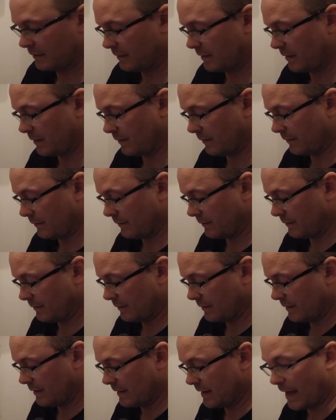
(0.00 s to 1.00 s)
So
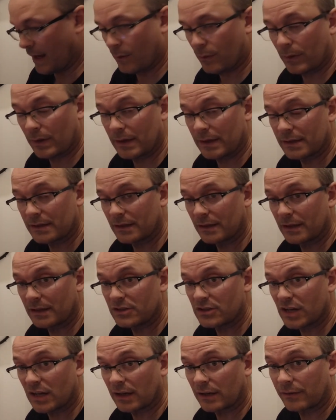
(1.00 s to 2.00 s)
now it's going
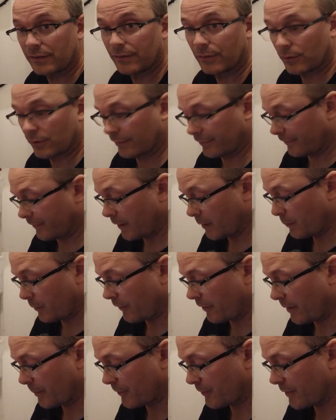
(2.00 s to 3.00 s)
to check for a
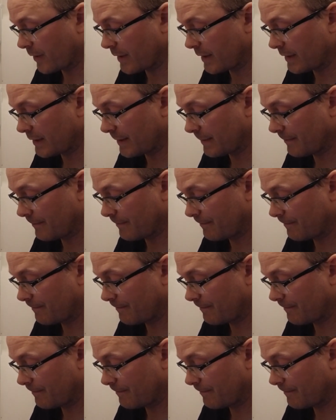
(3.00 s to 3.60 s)
firmware upgrade.